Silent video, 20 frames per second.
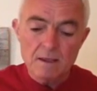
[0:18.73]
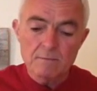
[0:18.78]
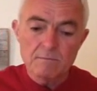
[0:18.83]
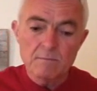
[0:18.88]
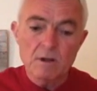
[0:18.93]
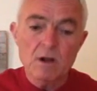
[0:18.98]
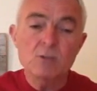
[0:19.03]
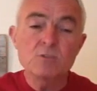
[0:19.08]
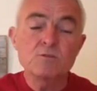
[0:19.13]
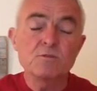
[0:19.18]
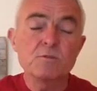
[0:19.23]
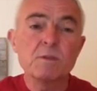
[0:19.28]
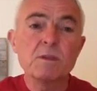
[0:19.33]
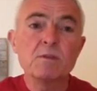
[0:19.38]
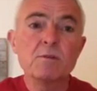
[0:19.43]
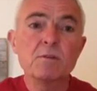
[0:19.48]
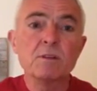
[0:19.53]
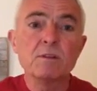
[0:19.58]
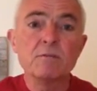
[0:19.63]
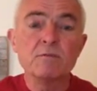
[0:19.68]
March for me
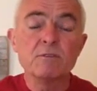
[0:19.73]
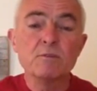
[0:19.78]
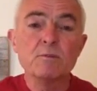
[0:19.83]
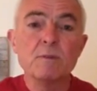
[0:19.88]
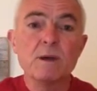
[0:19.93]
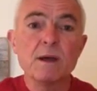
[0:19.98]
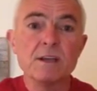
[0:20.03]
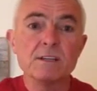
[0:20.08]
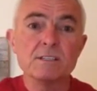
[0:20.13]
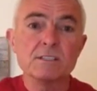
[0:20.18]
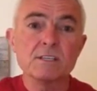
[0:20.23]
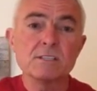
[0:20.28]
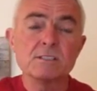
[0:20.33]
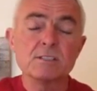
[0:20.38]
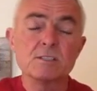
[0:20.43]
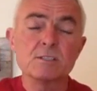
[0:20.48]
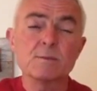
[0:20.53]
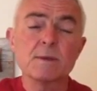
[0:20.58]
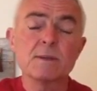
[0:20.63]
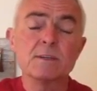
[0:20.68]
really flew by, as I
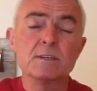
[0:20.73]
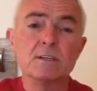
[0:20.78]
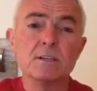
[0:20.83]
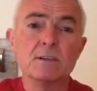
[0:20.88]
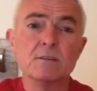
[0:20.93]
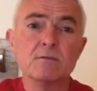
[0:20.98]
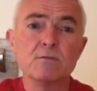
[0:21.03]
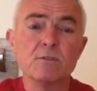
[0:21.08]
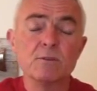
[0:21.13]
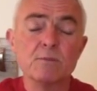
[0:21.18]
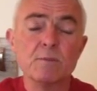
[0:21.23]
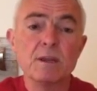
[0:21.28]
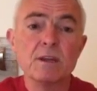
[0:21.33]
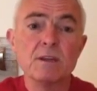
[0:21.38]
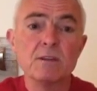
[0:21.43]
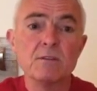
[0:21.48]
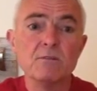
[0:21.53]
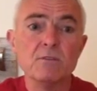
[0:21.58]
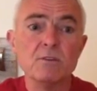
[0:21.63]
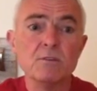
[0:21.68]
suspect it did for
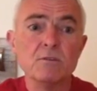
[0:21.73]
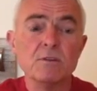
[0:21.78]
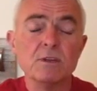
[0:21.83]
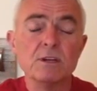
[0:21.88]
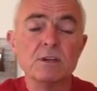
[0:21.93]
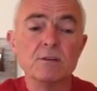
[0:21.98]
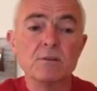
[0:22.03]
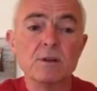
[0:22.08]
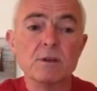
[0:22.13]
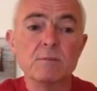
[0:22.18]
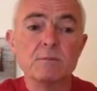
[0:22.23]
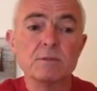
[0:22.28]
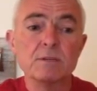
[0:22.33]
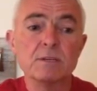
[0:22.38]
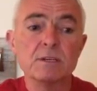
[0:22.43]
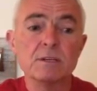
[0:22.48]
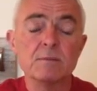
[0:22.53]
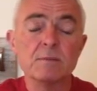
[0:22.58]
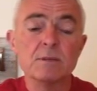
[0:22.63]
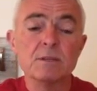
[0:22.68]
many of you,
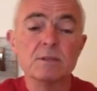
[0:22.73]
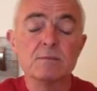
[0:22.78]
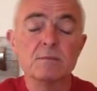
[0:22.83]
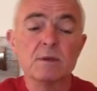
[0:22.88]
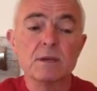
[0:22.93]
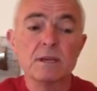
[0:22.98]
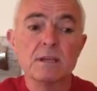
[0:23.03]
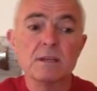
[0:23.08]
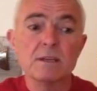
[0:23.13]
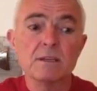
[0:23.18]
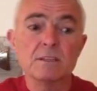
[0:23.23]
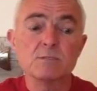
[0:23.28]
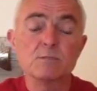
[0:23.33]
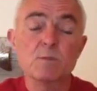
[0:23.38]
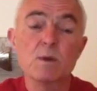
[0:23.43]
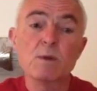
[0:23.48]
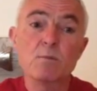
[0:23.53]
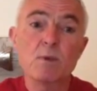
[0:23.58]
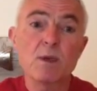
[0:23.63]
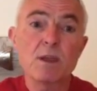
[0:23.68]
interrupted a bit by a
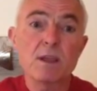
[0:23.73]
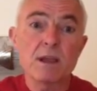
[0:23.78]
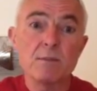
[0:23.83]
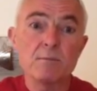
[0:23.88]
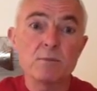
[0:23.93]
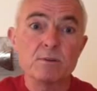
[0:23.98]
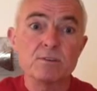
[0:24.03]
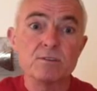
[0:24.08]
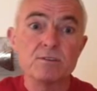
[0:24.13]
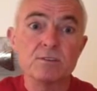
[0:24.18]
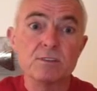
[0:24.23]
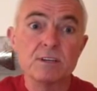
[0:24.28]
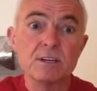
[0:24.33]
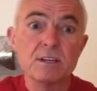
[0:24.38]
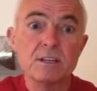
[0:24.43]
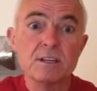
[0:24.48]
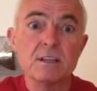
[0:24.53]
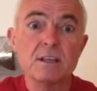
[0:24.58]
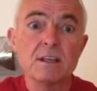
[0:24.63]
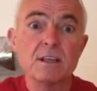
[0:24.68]
spring break
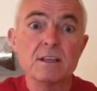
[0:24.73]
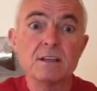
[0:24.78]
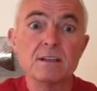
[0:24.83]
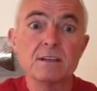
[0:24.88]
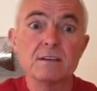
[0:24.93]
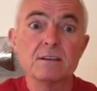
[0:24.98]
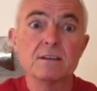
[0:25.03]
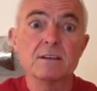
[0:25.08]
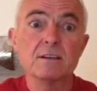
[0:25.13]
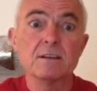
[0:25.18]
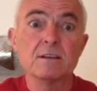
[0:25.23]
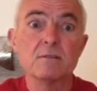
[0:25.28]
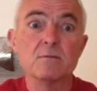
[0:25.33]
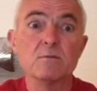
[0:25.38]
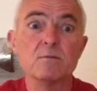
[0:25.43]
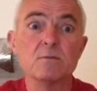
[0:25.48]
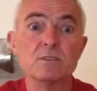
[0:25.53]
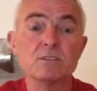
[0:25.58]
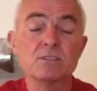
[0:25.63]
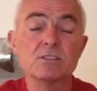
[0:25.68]
opportunity, and
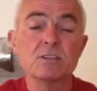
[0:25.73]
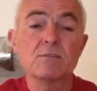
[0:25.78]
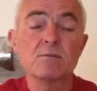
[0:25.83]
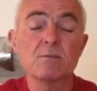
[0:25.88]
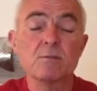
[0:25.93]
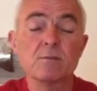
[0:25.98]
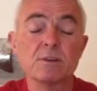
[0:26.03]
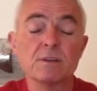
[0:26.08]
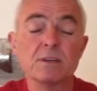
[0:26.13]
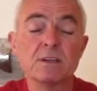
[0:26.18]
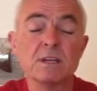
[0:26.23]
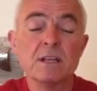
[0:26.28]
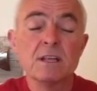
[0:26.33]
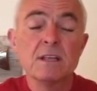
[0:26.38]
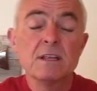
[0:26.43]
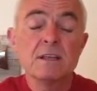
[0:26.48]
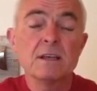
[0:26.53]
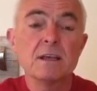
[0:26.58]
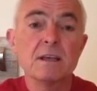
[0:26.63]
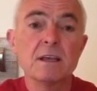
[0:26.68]
wish everyone
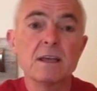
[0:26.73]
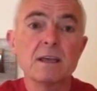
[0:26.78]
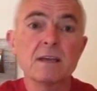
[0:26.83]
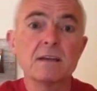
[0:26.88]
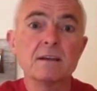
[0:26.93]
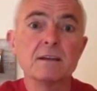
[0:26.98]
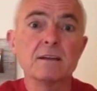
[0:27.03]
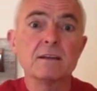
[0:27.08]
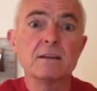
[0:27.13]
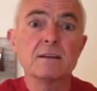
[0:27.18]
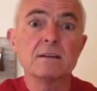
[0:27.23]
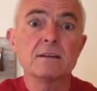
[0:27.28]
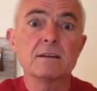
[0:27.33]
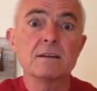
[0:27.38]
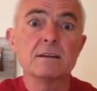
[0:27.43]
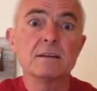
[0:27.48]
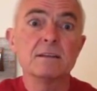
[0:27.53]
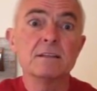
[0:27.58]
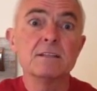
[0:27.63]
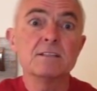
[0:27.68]
had
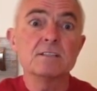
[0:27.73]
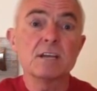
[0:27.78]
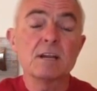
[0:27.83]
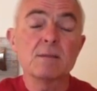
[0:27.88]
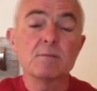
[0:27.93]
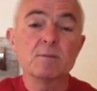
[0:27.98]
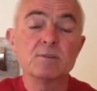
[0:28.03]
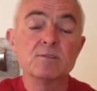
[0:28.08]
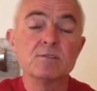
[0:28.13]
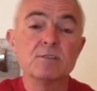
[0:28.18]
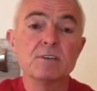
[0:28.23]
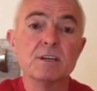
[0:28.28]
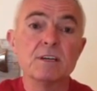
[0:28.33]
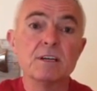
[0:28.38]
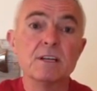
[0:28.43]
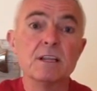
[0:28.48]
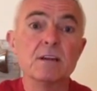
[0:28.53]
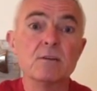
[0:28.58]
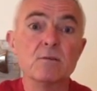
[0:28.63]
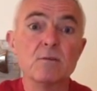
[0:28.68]
at least an opportunity to
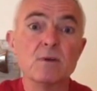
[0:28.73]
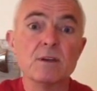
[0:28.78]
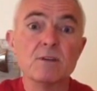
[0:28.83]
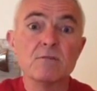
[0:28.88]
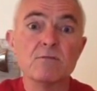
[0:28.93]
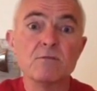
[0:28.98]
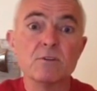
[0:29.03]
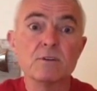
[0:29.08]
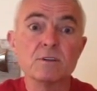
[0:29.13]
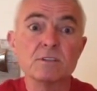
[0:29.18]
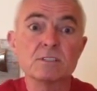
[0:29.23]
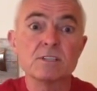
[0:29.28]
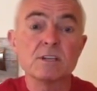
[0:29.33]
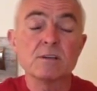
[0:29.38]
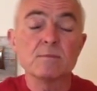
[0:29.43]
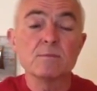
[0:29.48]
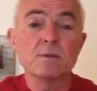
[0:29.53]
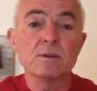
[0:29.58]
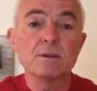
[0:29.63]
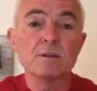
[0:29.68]
get away for
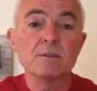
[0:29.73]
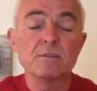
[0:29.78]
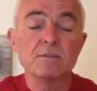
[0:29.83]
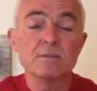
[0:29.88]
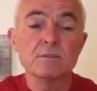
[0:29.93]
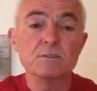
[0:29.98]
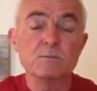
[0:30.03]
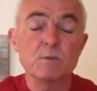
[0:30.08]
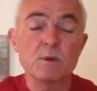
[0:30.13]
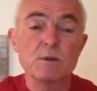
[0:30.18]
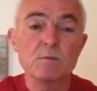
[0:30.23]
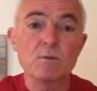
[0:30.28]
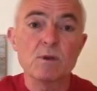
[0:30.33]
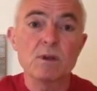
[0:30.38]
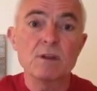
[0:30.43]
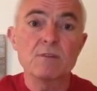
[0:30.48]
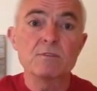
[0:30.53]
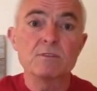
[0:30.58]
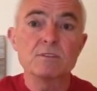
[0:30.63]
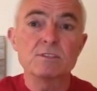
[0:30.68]
some of the spring
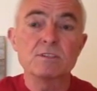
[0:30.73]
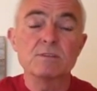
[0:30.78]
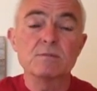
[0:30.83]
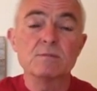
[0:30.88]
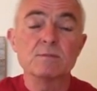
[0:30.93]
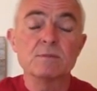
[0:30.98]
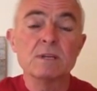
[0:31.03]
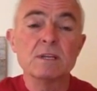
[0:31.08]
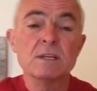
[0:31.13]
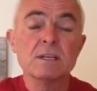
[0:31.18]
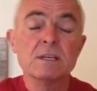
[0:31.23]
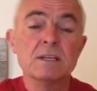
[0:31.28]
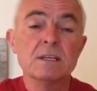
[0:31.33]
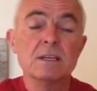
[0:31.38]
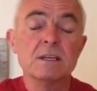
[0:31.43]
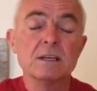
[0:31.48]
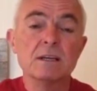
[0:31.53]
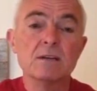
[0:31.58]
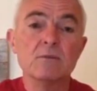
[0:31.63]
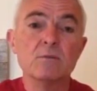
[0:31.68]
break for some
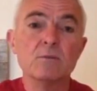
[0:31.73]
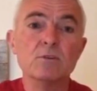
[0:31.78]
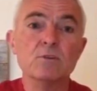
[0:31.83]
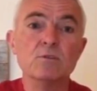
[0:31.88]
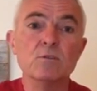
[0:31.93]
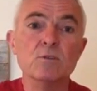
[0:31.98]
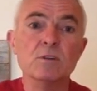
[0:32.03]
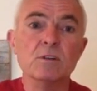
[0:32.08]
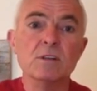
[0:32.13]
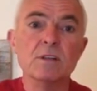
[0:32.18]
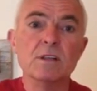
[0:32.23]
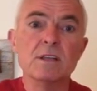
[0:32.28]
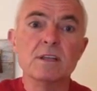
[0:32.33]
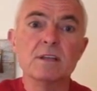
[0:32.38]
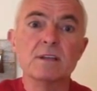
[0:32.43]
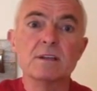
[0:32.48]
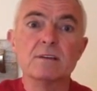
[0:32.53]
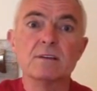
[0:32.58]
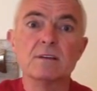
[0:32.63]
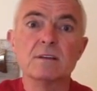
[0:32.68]
renewal
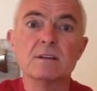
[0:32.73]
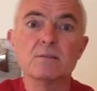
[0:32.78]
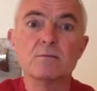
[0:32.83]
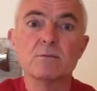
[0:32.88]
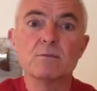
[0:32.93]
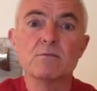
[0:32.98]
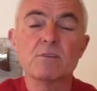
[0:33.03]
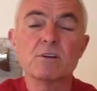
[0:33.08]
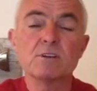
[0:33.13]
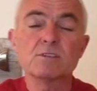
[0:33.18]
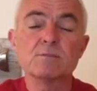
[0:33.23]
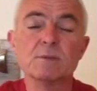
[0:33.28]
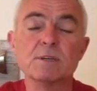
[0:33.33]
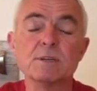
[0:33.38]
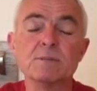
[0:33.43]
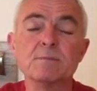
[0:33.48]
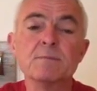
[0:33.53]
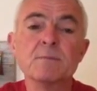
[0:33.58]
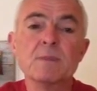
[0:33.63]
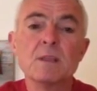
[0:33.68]
and
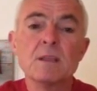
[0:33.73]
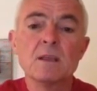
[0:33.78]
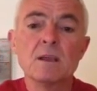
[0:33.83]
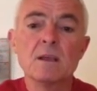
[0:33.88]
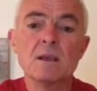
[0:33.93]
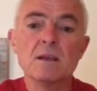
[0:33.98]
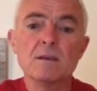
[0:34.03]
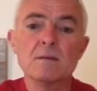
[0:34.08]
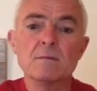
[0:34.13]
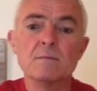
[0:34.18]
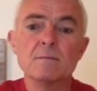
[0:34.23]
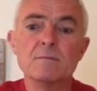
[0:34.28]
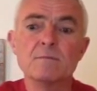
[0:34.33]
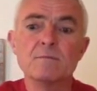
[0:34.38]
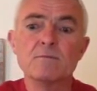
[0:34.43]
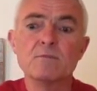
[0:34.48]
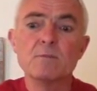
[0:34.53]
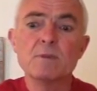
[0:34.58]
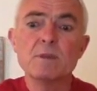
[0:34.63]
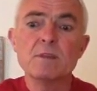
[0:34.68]
refreshment.
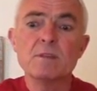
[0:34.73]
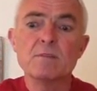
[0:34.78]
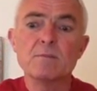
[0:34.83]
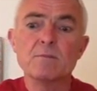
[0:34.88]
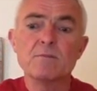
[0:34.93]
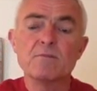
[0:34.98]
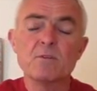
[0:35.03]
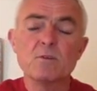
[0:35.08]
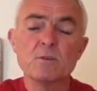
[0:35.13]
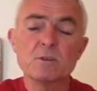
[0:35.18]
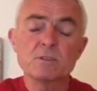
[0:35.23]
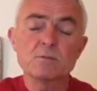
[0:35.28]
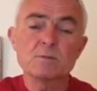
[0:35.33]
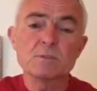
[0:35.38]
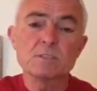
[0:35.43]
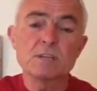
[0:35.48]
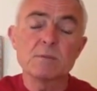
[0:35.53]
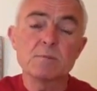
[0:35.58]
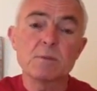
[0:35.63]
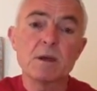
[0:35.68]
For me, the focus
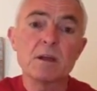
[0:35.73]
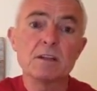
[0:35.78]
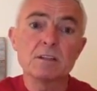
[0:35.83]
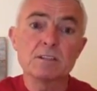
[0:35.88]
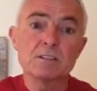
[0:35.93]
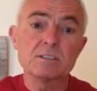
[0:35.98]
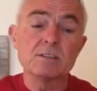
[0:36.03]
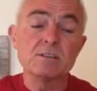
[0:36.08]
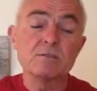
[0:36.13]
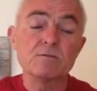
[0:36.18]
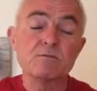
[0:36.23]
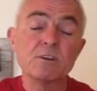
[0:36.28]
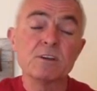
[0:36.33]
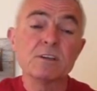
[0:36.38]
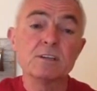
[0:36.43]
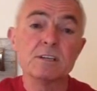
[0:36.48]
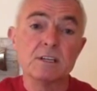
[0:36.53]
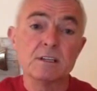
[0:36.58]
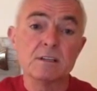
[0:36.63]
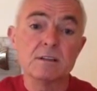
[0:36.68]
was on policy and
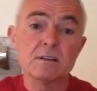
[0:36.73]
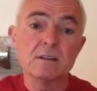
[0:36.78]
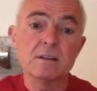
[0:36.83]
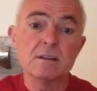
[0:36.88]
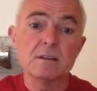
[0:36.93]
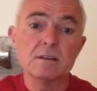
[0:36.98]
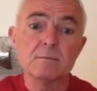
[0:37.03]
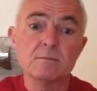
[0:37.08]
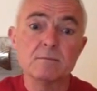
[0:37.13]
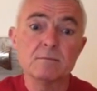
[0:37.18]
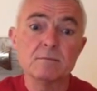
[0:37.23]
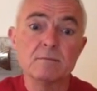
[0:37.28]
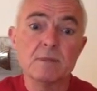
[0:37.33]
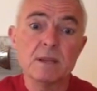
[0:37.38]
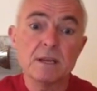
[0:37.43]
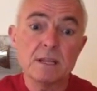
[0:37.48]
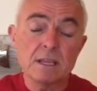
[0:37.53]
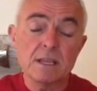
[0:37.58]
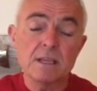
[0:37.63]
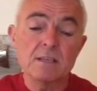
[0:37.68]
funding. In
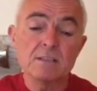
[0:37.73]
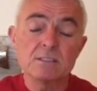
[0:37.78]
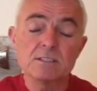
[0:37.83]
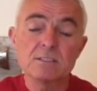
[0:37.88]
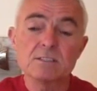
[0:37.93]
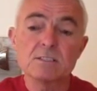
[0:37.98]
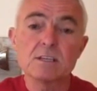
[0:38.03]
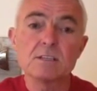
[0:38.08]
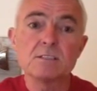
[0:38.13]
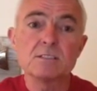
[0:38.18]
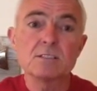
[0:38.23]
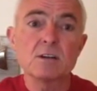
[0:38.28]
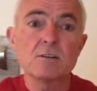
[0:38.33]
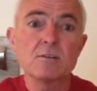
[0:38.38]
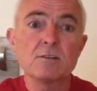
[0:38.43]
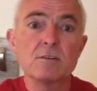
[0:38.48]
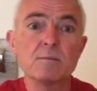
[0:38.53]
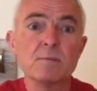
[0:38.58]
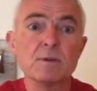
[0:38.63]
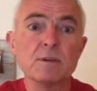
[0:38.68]
many cases, I
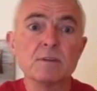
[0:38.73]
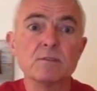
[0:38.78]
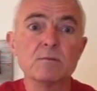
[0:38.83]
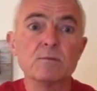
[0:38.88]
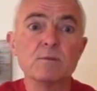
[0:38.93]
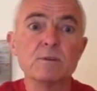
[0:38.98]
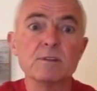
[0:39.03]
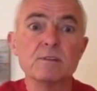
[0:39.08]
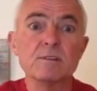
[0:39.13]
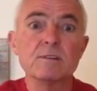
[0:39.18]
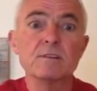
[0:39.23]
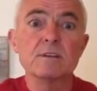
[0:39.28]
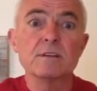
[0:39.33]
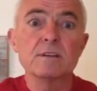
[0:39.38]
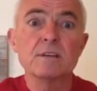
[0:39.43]
started the month with